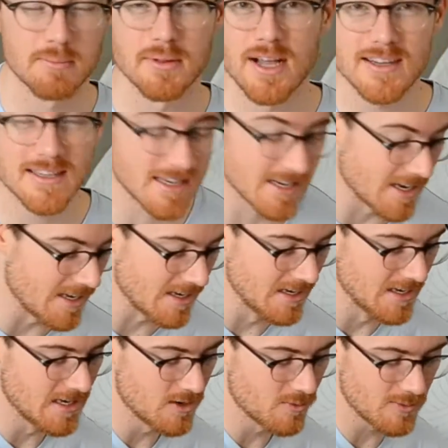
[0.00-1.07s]
blocking it.
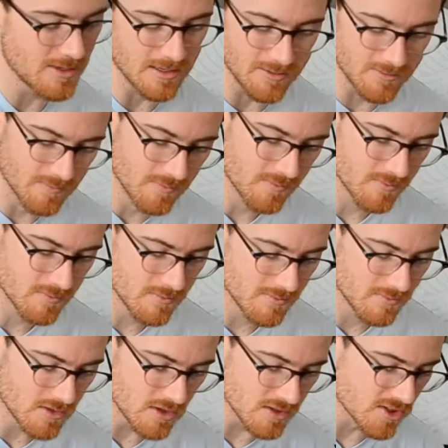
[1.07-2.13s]
Well,
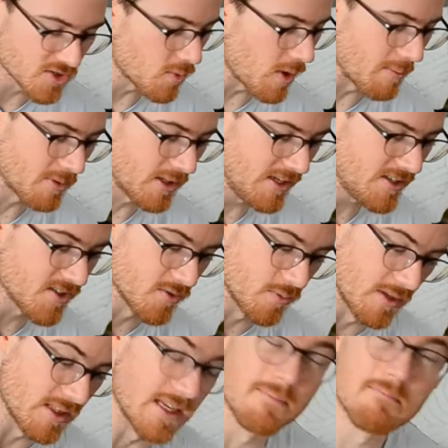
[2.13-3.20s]
you can swap places
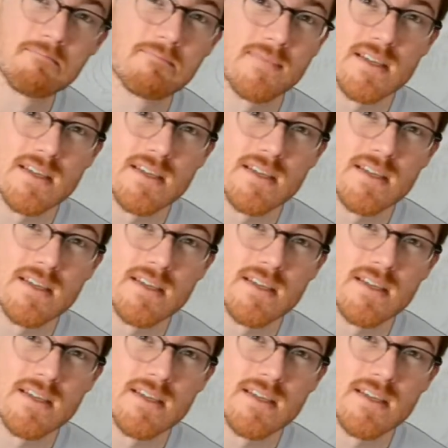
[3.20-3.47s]
with them.